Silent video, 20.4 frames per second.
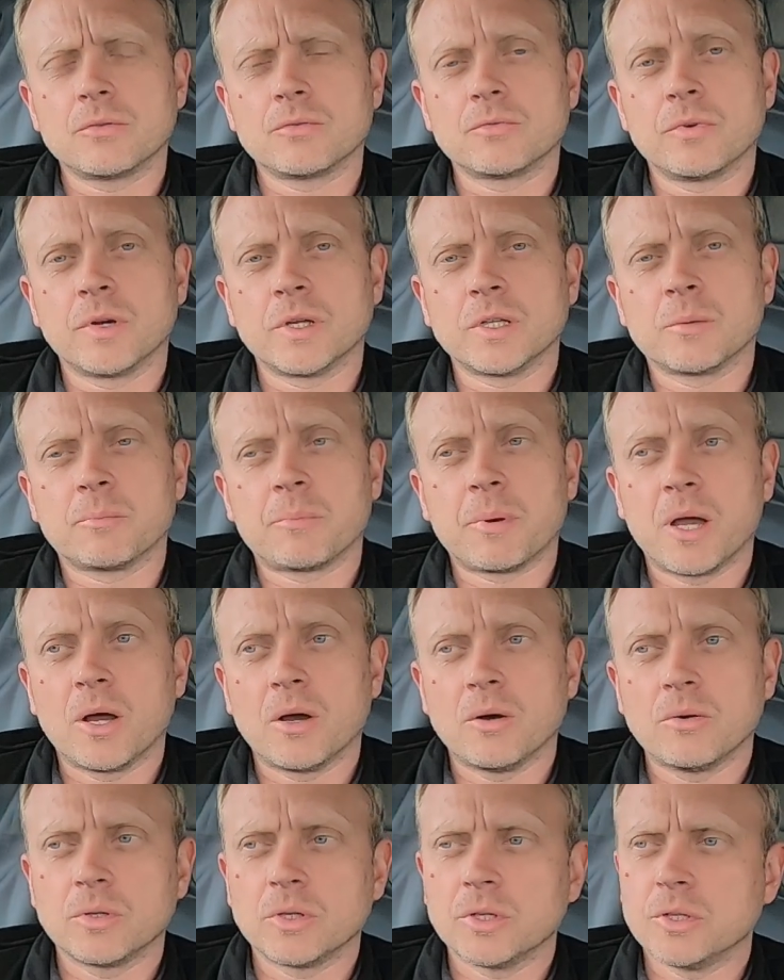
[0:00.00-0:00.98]
ring the
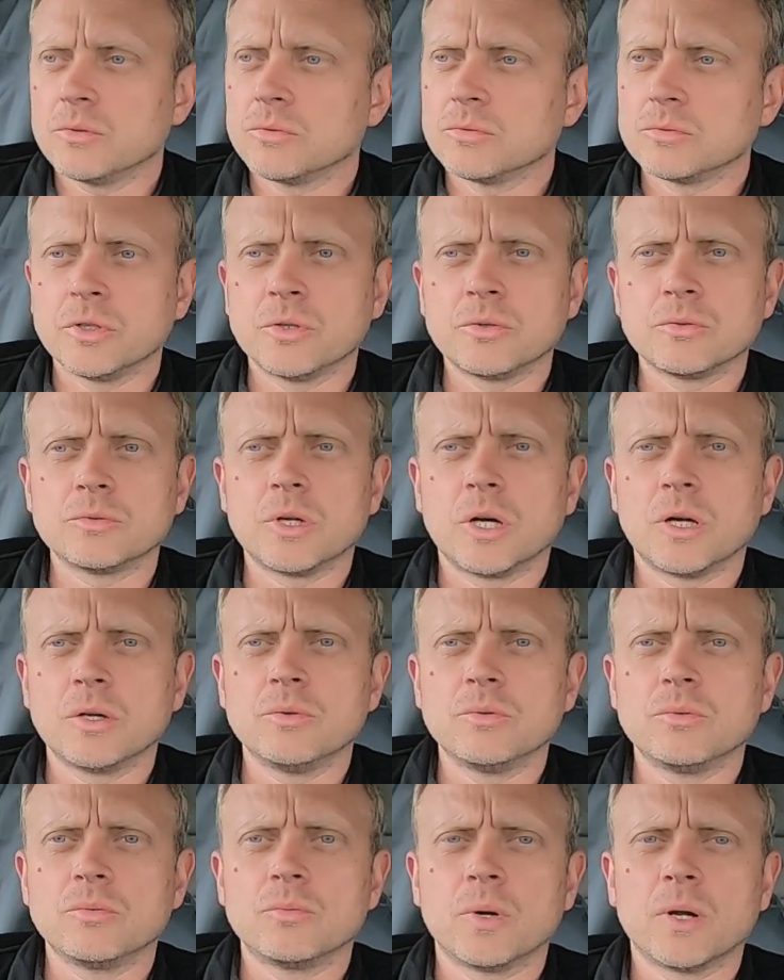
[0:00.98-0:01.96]
bell, and you'll know
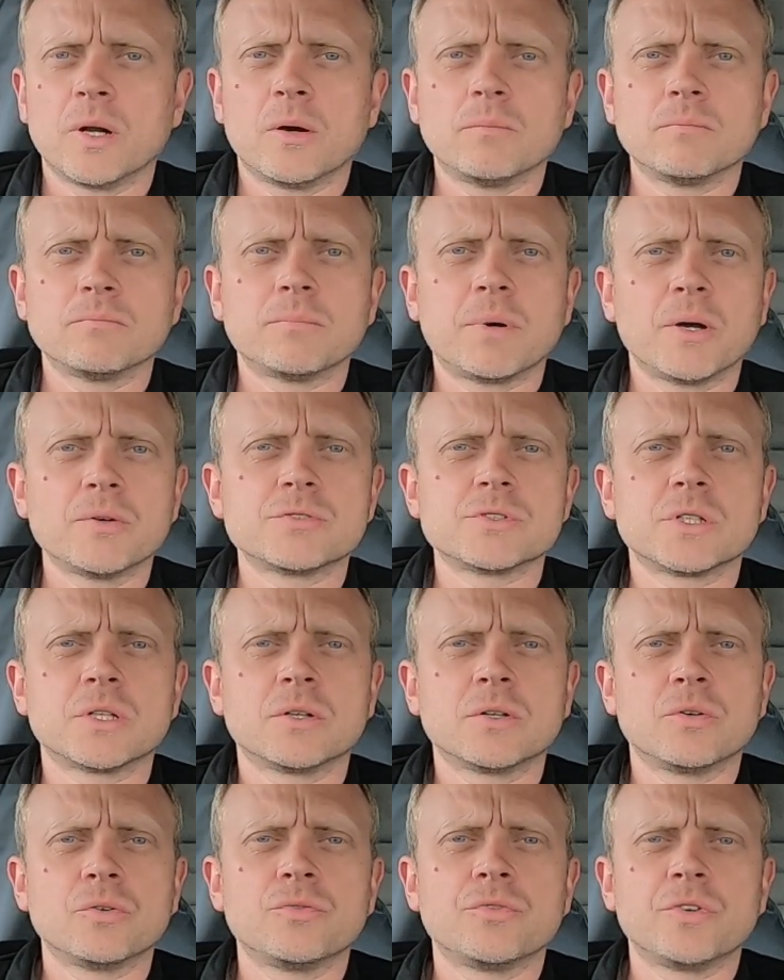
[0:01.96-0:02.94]
when I'm posting a
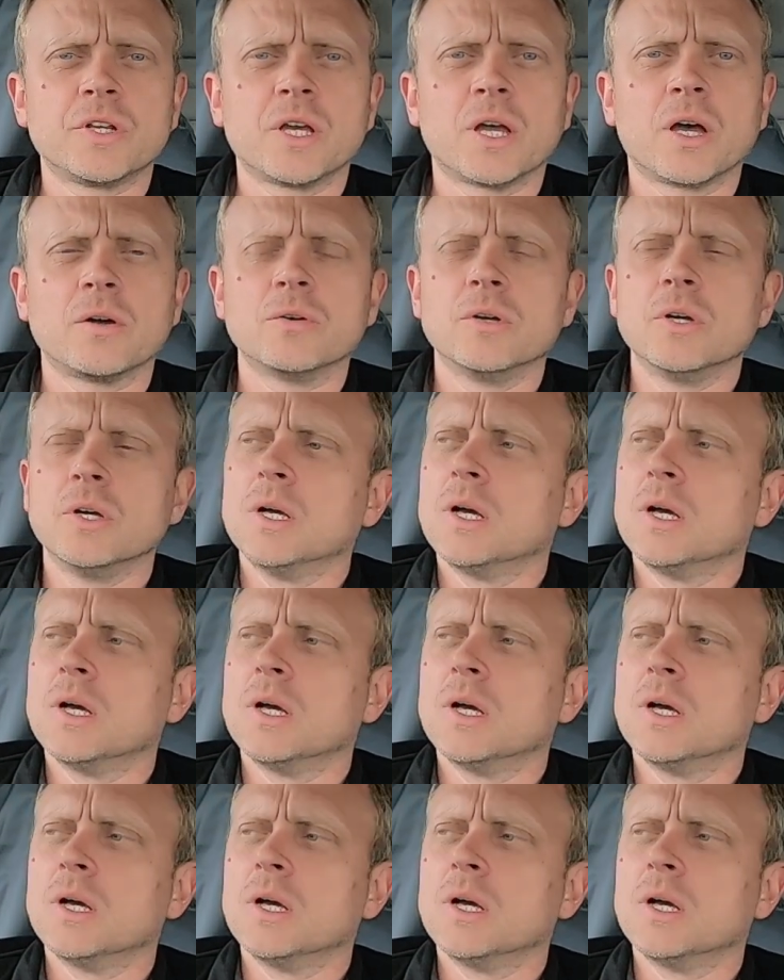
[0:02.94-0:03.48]
new video.